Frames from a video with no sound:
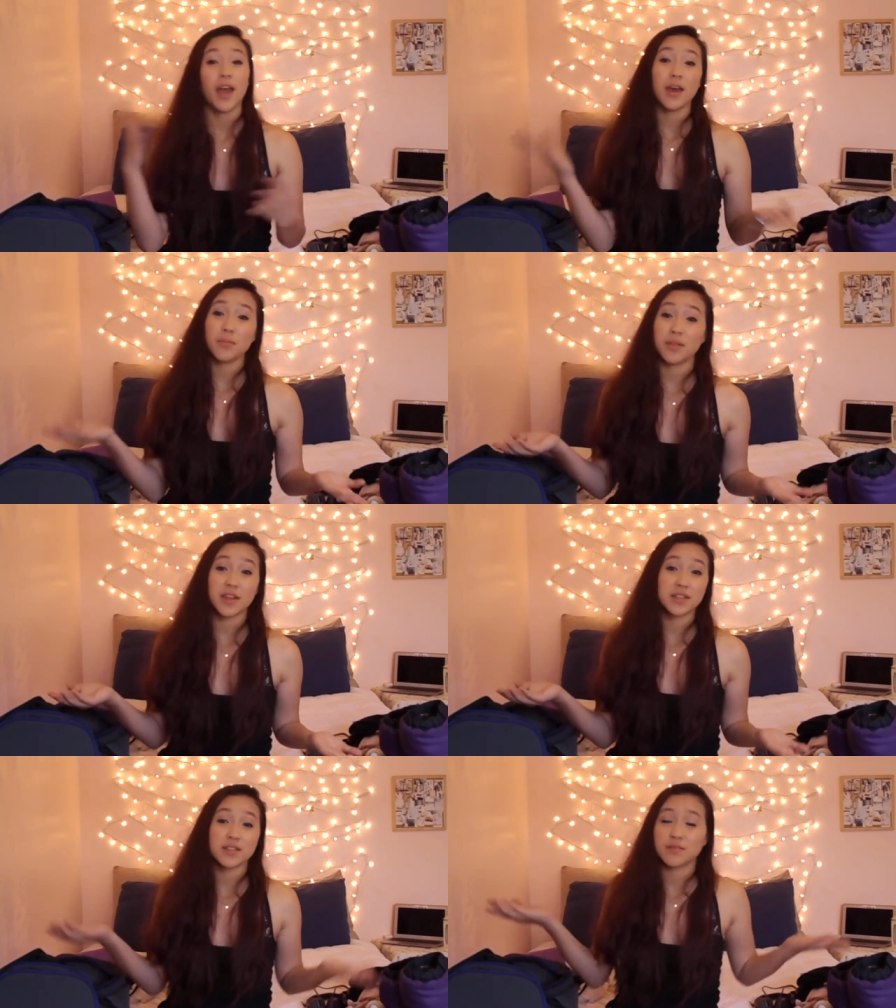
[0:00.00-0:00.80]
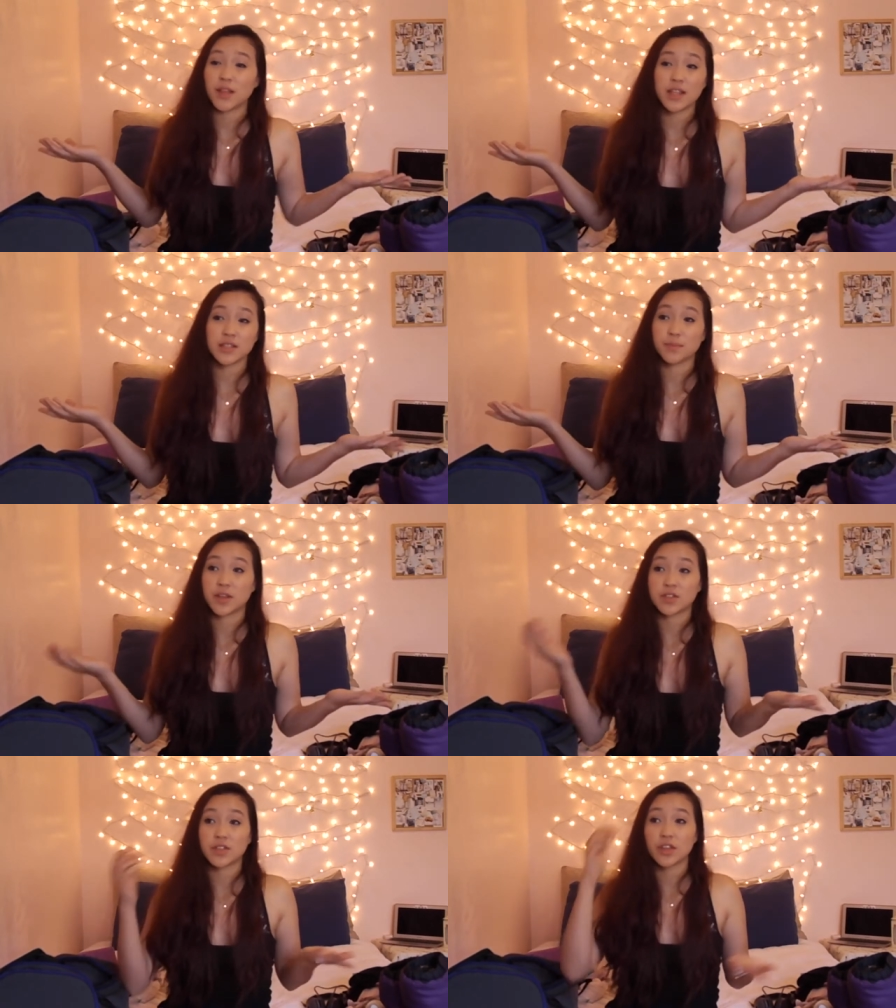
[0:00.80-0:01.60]
And plus, it
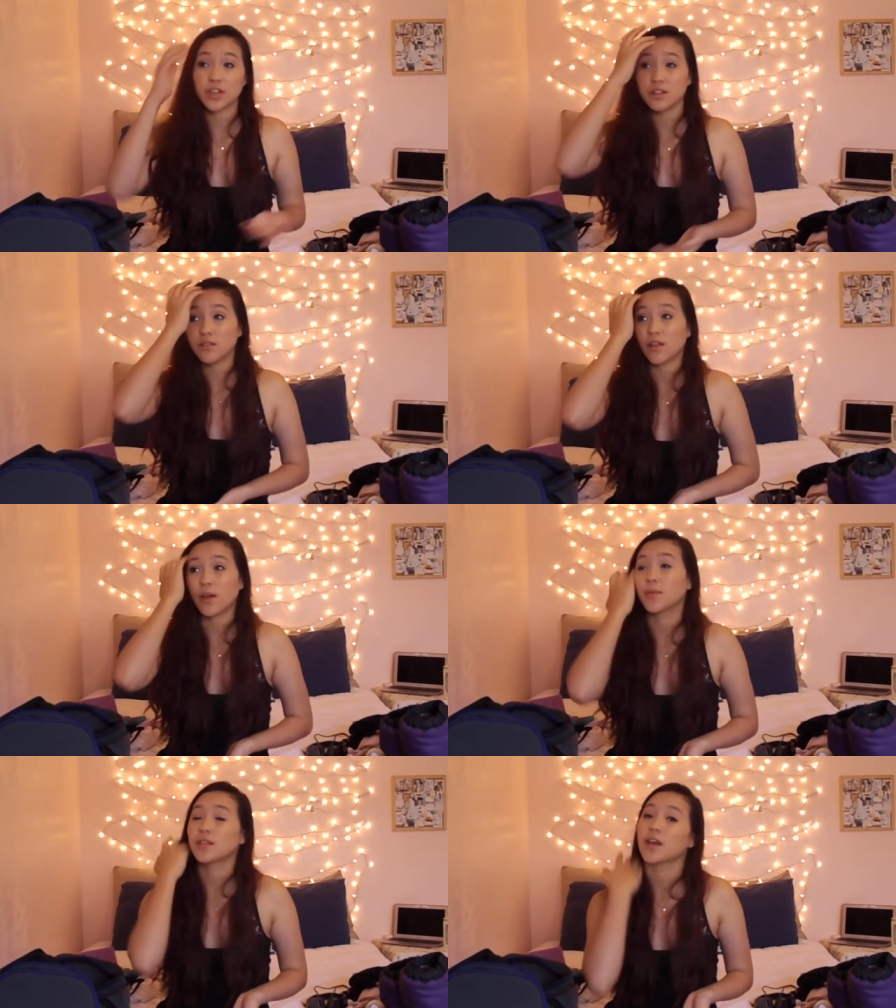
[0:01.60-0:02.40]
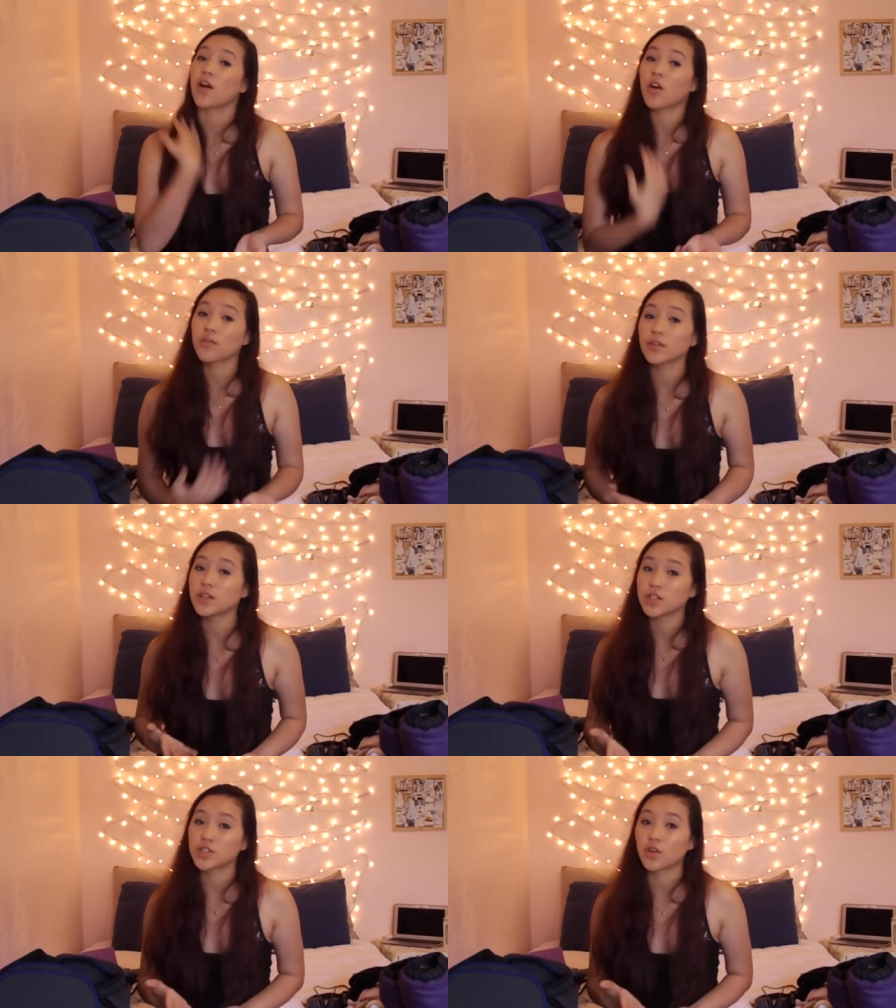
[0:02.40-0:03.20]
smells good. I mean, they are
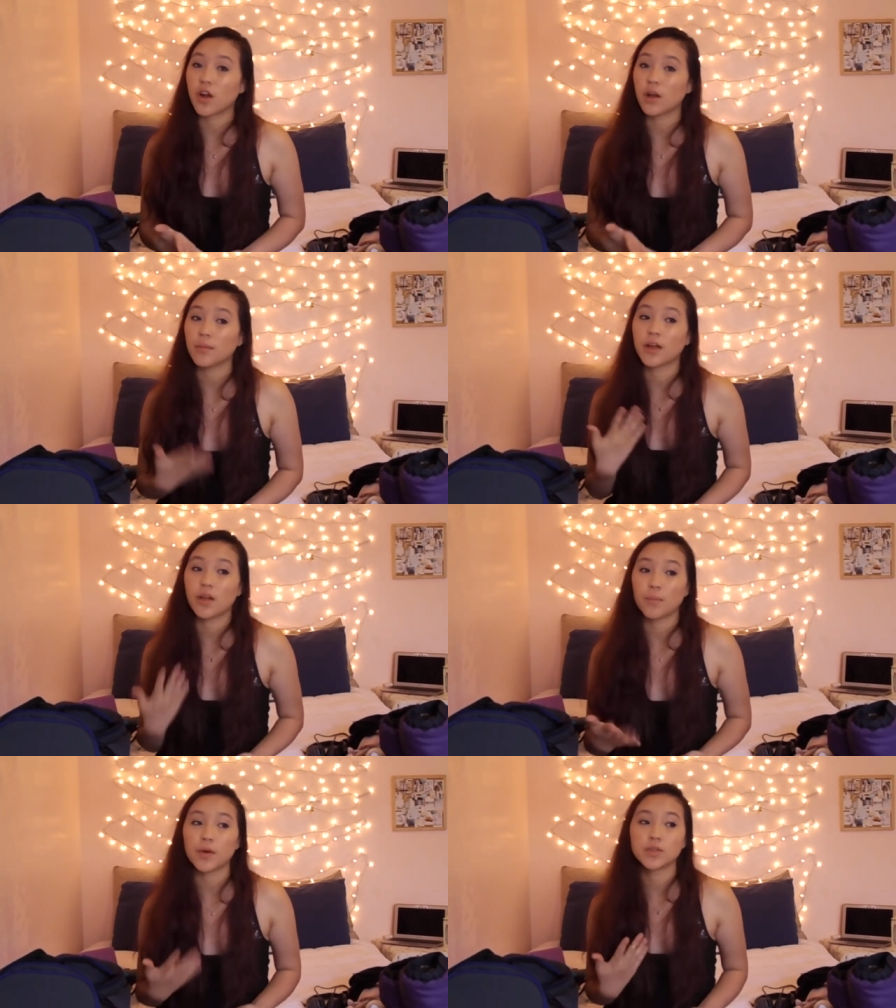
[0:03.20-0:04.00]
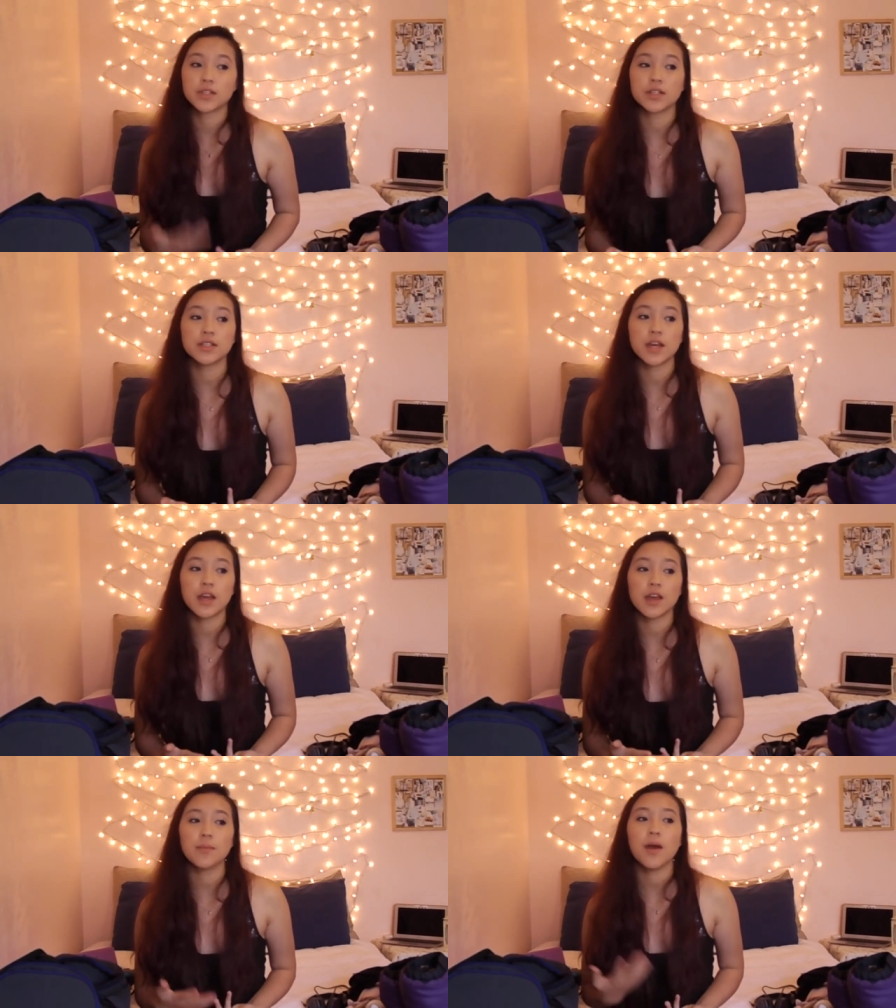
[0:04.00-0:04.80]
really strong, but most of the
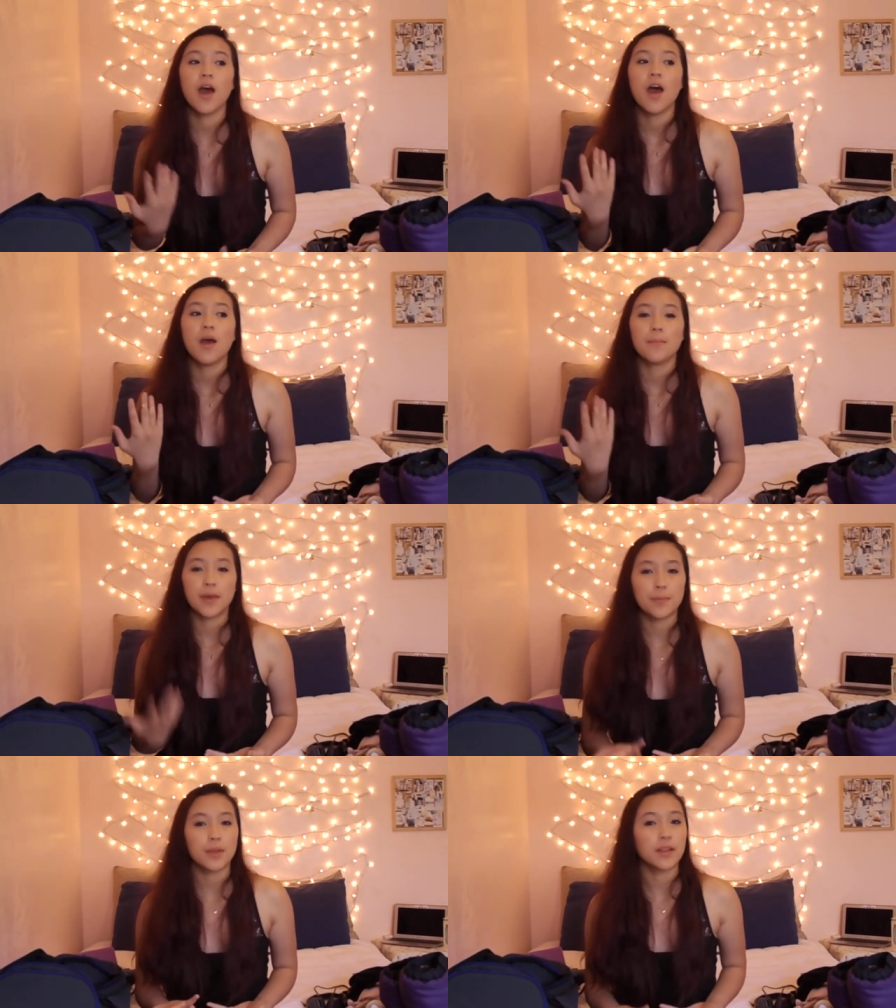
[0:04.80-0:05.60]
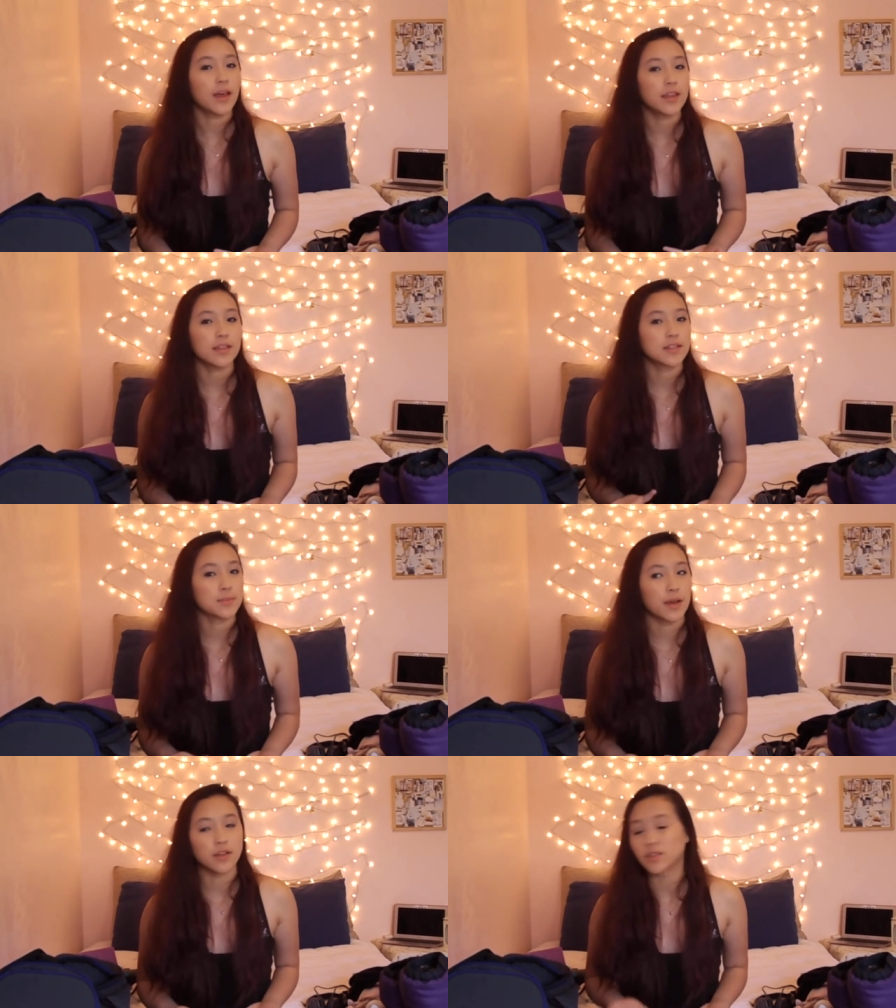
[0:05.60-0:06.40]
time, people like the
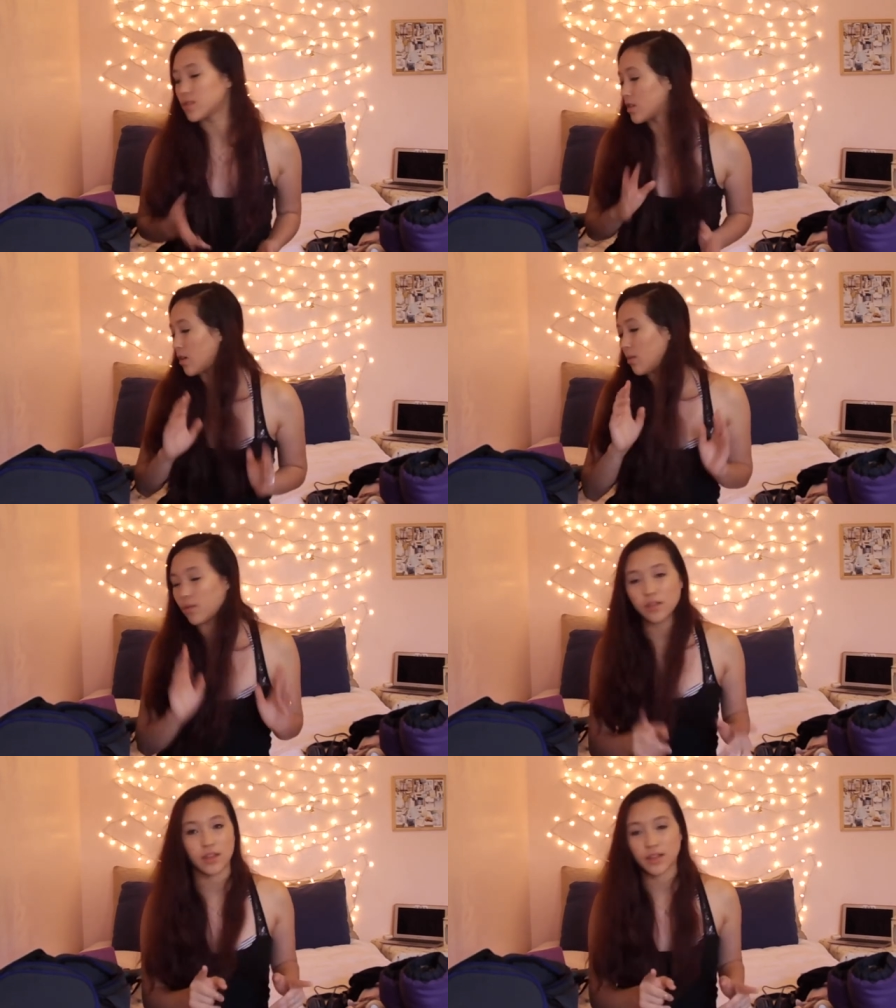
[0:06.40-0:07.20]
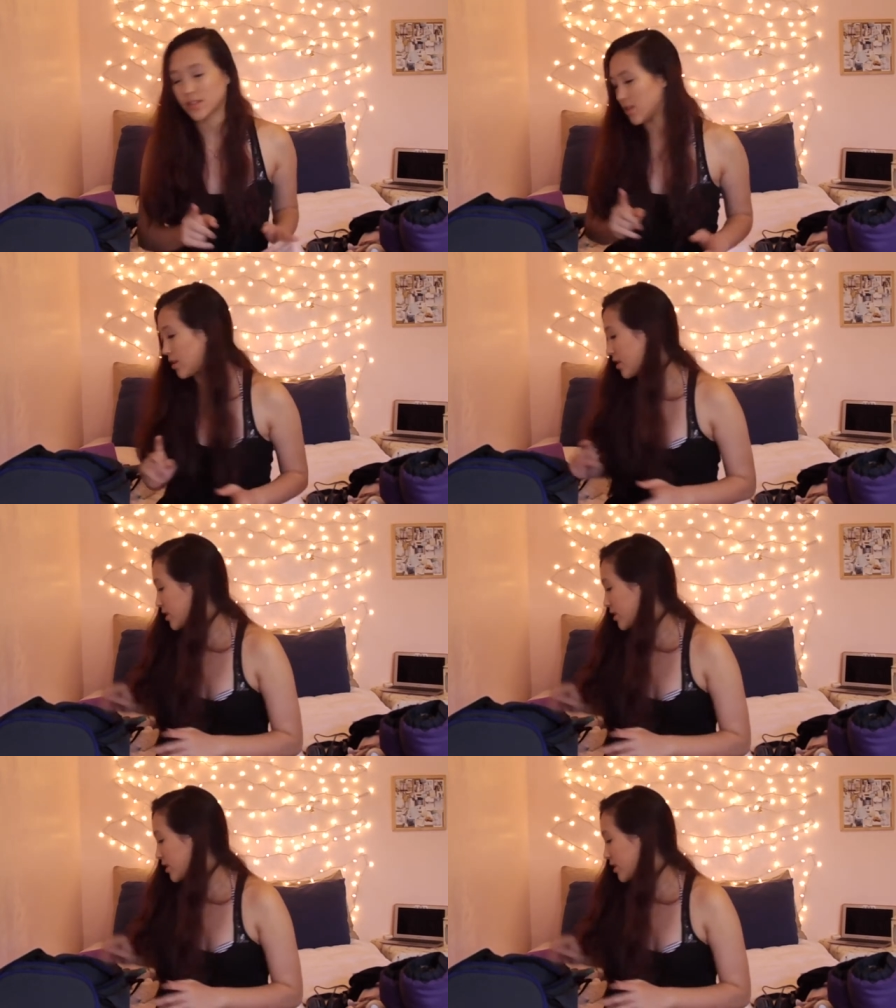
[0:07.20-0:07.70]
smell, so that's good.